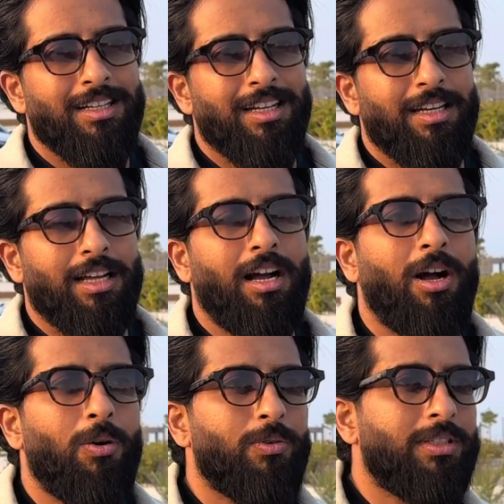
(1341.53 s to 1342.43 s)
like
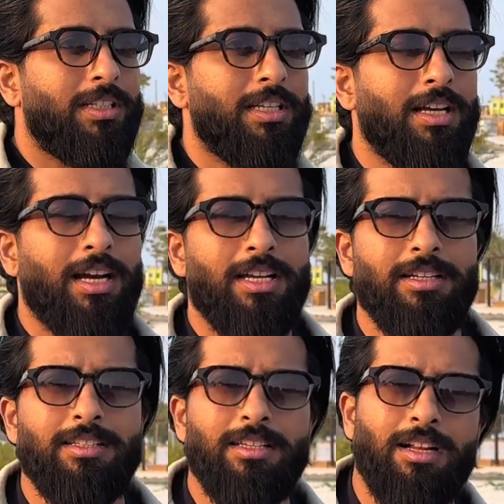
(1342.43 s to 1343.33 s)
how Siniya
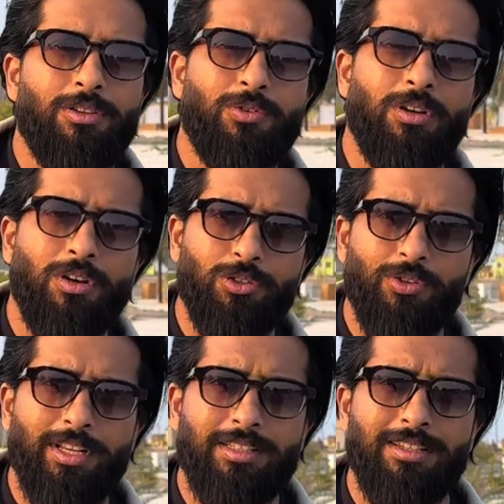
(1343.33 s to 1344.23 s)
Island is an ultra
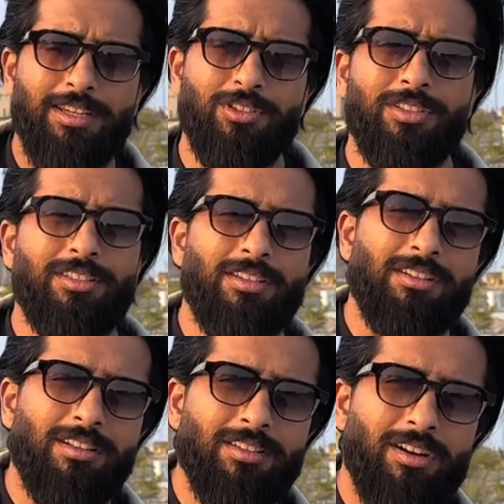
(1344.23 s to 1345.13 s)
luxury destination. There's
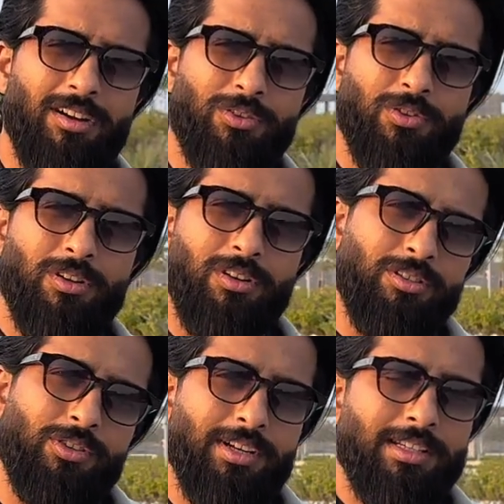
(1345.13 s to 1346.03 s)
another ultra
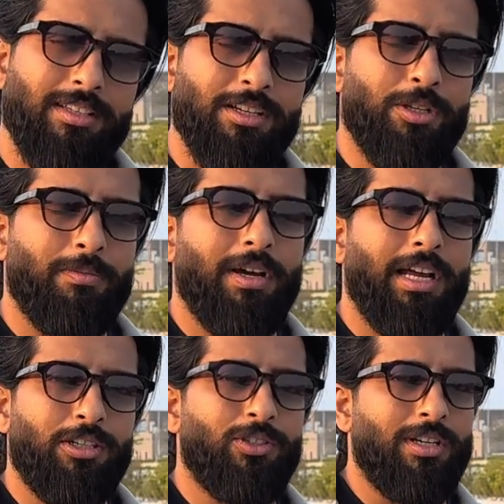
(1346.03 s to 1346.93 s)
luxury destination by
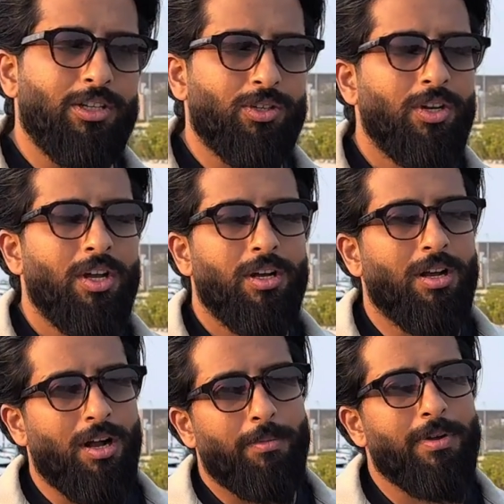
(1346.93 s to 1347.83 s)
H&H
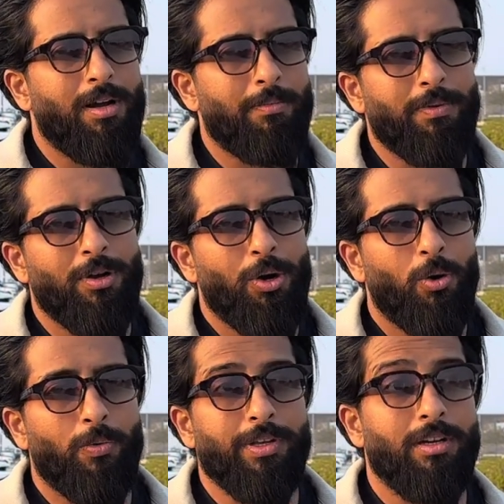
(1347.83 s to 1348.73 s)
coming up
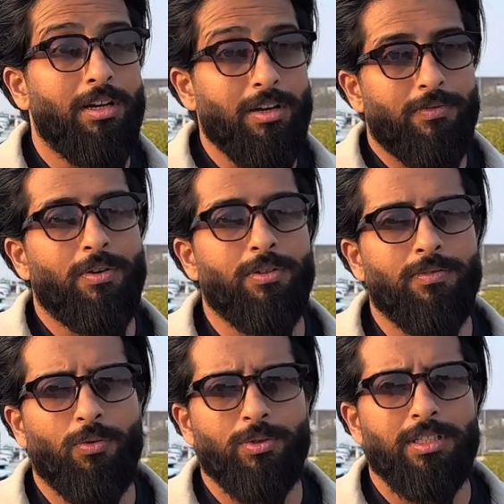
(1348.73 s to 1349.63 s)
over here in front of the
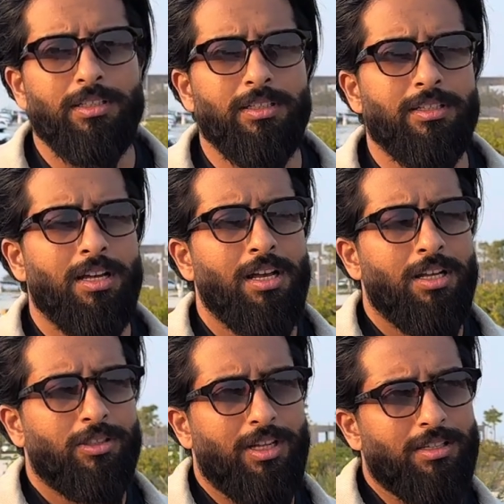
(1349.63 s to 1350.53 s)
Four Seasons.
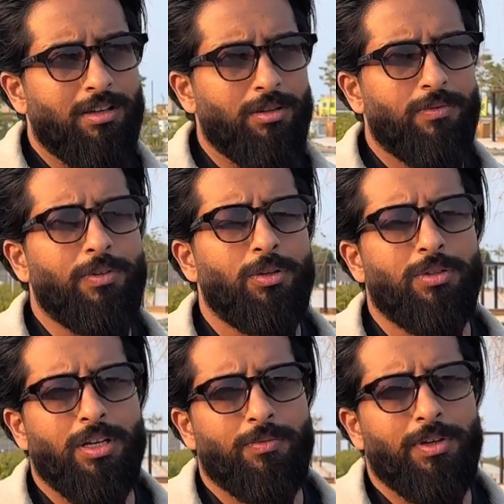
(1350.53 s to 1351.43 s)
So that's another video
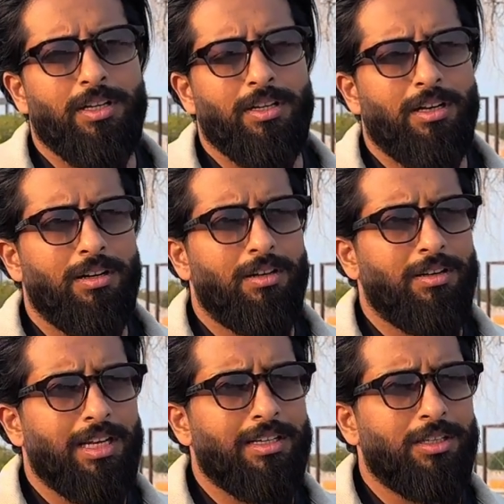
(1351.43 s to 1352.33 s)
that we'll
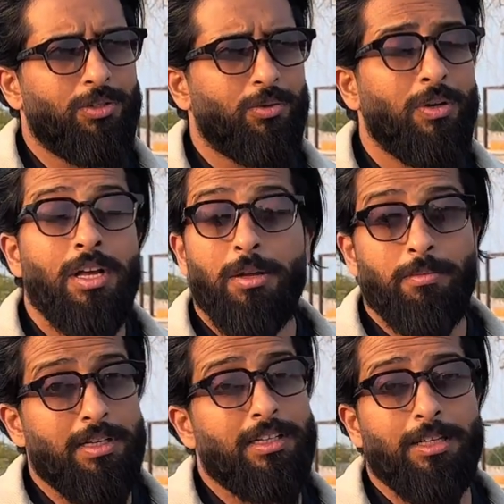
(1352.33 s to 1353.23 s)
get into.
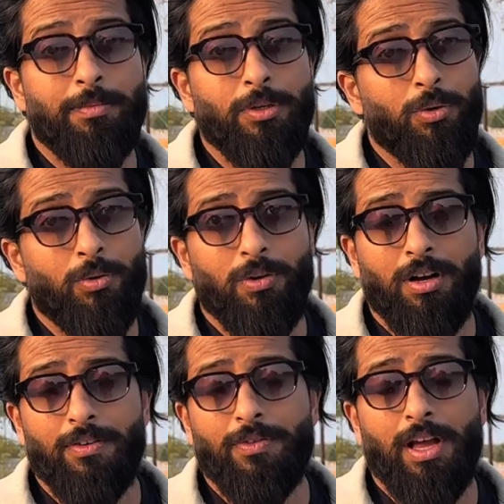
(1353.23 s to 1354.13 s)
Please let me
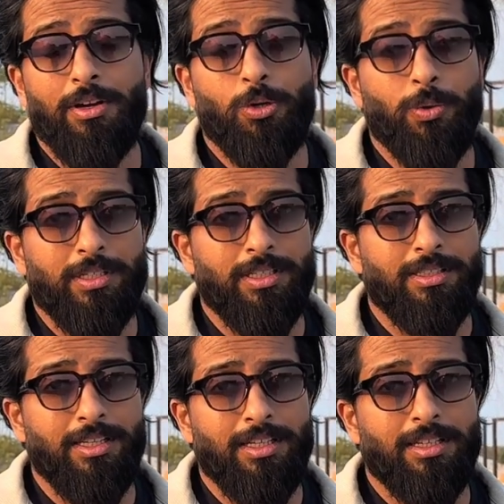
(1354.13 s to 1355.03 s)
know if you have any questions,
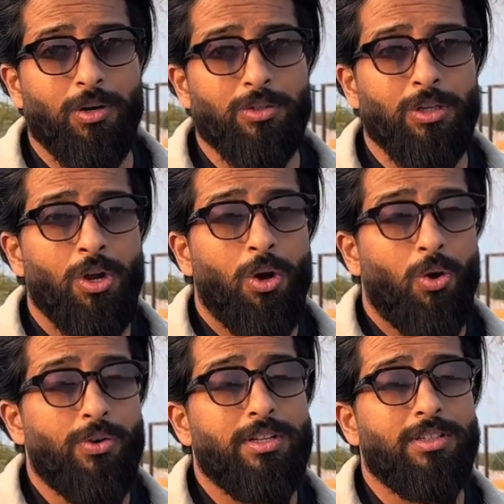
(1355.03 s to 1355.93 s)
any doubts,
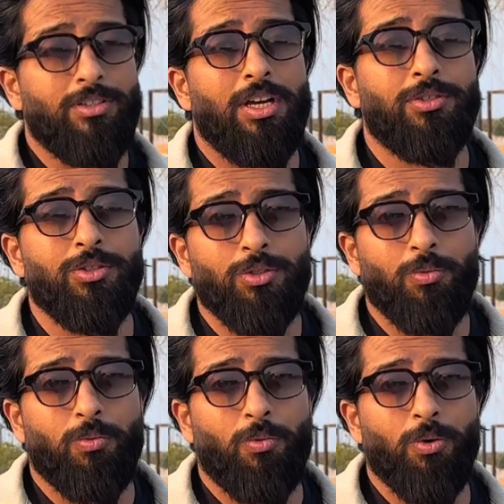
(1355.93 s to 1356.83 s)
or any suggestions
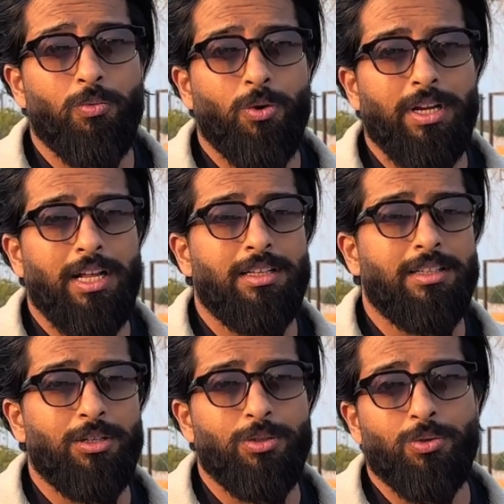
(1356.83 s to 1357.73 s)
on what else
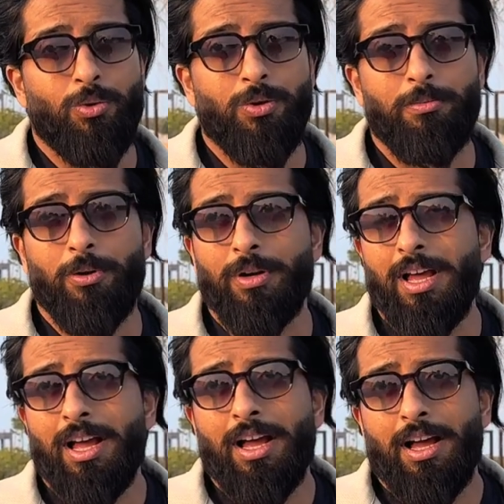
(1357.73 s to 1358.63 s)
I should talk about.
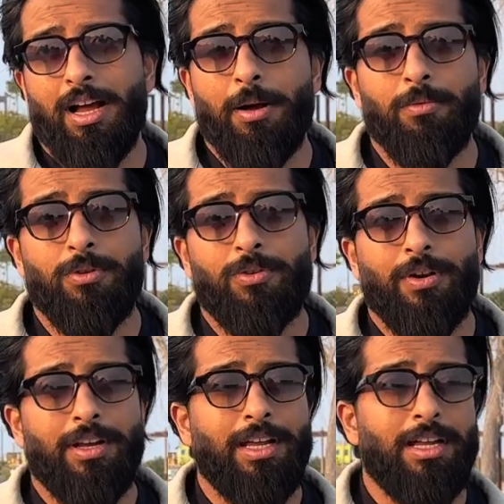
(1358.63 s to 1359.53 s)
I'm going to
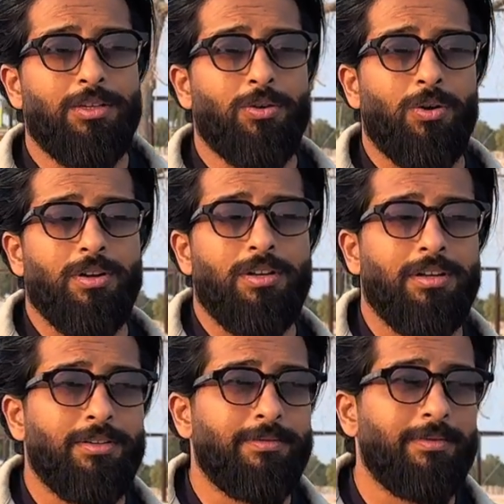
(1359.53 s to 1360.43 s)
try and talk
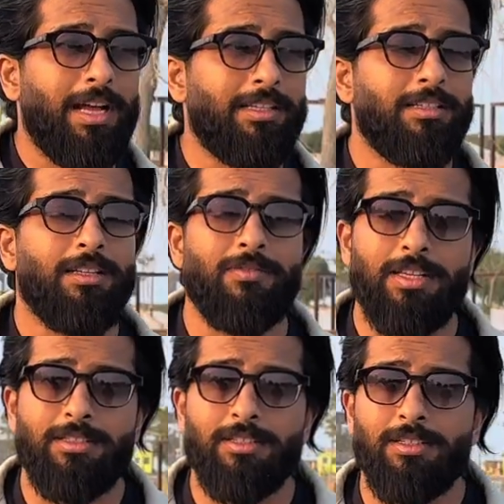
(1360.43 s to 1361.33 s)
as an
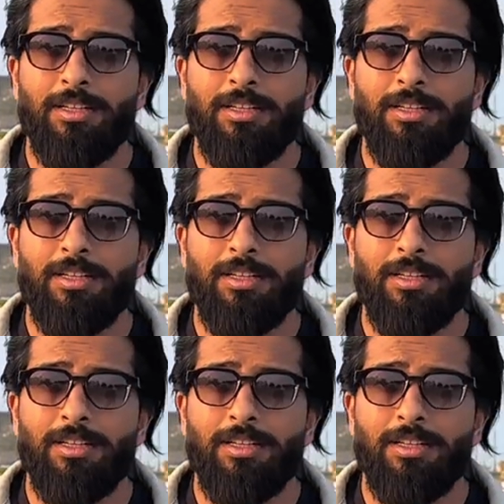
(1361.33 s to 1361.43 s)
investor